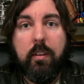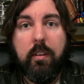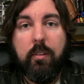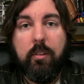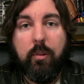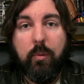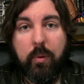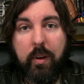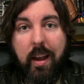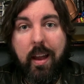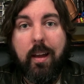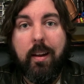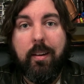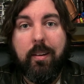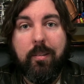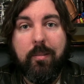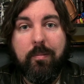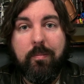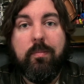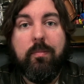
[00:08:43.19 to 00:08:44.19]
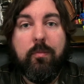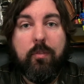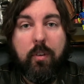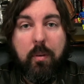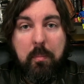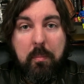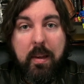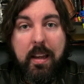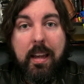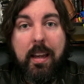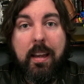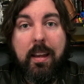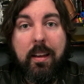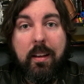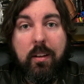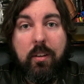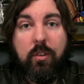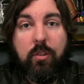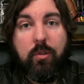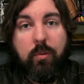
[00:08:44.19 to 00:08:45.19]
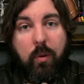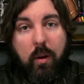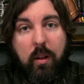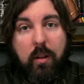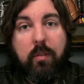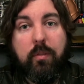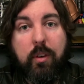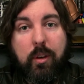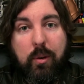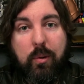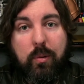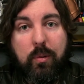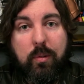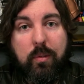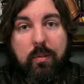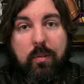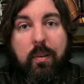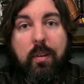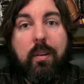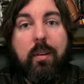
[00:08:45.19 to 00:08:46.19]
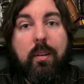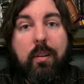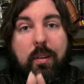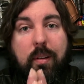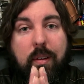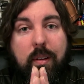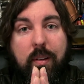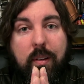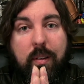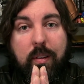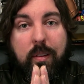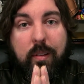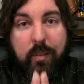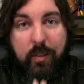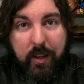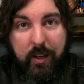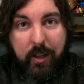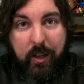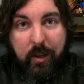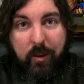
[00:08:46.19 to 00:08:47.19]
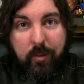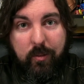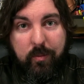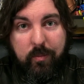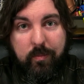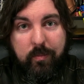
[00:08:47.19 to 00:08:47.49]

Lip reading: So again, from me to all of you, thank you.